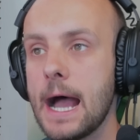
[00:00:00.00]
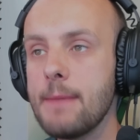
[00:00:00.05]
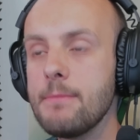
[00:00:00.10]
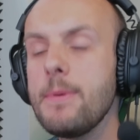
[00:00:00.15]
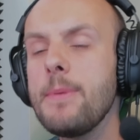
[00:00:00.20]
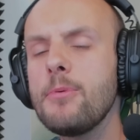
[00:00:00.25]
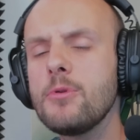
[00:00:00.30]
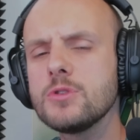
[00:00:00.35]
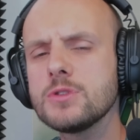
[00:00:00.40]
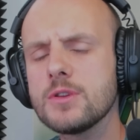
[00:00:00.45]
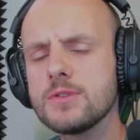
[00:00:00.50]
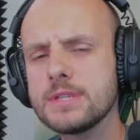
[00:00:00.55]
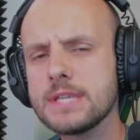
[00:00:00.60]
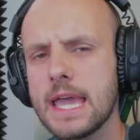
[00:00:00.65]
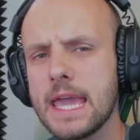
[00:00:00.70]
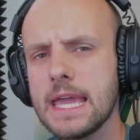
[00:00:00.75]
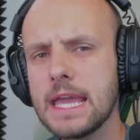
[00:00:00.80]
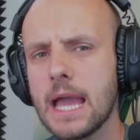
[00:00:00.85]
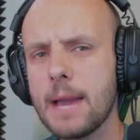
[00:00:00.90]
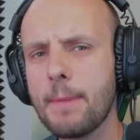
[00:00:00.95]
People also
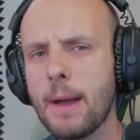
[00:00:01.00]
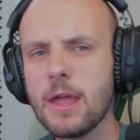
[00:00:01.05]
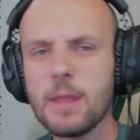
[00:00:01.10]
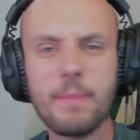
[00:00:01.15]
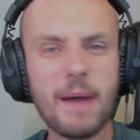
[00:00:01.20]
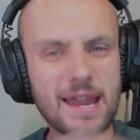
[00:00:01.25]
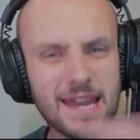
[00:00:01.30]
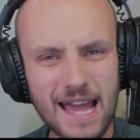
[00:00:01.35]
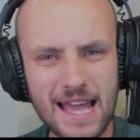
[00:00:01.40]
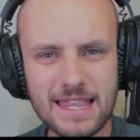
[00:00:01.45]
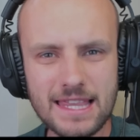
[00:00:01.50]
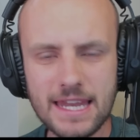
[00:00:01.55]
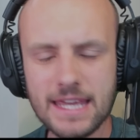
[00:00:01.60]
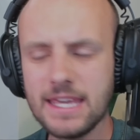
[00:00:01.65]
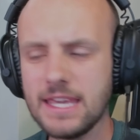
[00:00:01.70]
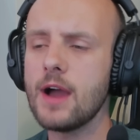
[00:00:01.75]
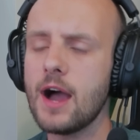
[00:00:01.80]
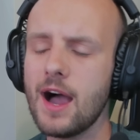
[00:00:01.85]
saying about the bad handling.